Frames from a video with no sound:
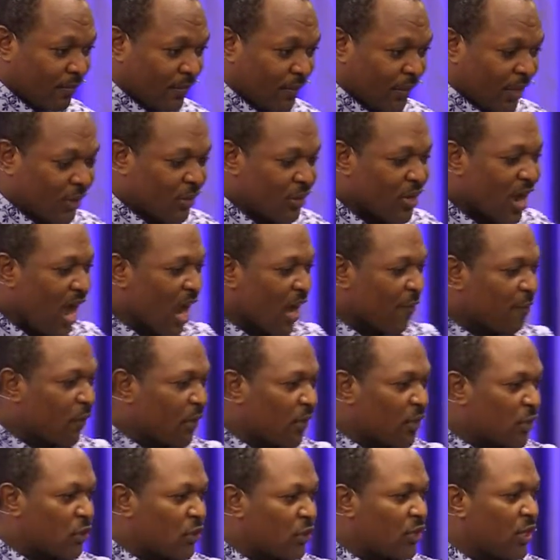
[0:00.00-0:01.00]
He died for
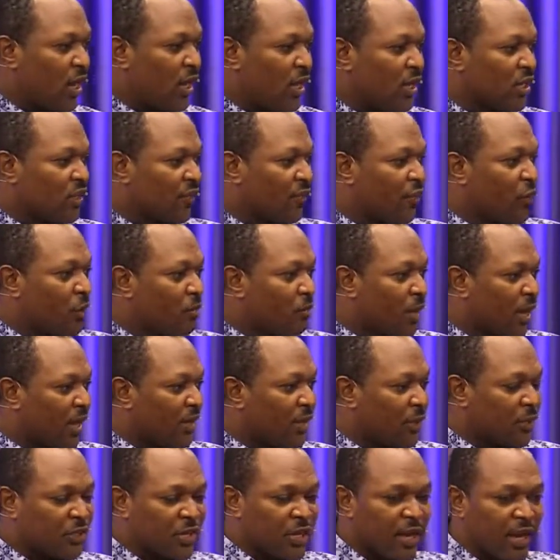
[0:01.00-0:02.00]
the sins of
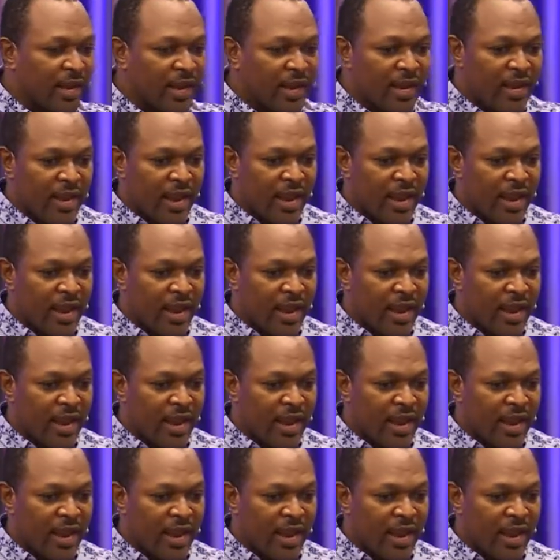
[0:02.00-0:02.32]
humanity.